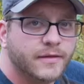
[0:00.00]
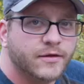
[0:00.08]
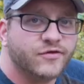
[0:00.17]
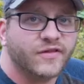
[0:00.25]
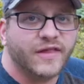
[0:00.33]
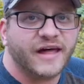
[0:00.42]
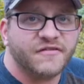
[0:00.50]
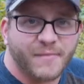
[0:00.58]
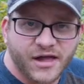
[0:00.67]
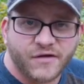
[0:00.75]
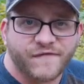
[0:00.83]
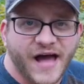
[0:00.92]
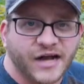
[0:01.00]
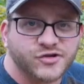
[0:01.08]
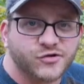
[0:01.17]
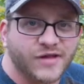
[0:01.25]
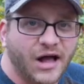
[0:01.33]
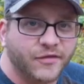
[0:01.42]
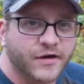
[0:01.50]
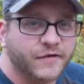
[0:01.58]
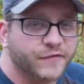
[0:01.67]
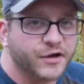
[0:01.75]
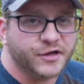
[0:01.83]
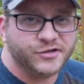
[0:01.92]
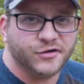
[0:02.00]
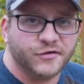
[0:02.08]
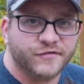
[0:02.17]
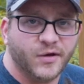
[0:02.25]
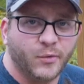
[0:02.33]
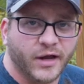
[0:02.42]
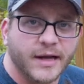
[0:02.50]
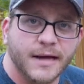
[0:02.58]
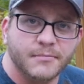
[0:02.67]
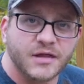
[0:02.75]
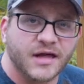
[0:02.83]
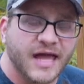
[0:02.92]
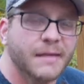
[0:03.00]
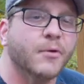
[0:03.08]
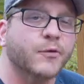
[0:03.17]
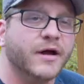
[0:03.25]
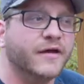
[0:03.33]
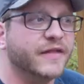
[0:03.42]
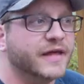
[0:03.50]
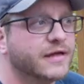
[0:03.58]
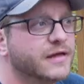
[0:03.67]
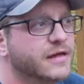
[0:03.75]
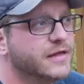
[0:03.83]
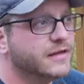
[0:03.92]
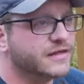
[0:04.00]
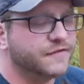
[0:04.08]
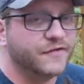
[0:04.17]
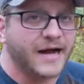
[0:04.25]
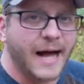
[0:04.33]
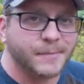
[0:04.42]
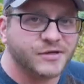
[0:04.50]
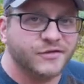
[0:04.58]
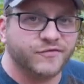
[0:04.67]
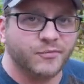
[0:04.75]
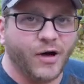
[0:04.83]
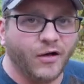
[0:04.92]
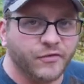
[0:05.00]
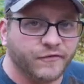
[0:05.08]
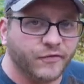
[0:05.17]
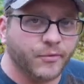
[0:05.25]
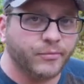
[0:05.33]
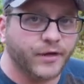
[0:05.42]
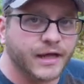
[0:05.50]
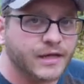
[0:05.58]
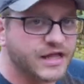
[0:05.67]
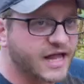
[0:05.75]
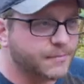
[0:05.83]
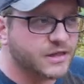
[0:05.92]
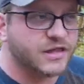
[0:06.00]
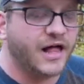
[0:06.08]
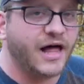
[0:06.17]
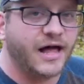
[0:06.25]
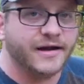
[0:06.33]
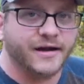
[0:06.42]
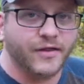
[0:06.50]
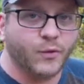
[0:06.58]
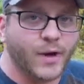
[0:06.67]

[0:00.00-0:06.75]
There's a lot of manufacturers out there for you to choose from when it comes to cable railing, different options from all over the place, Amazon and other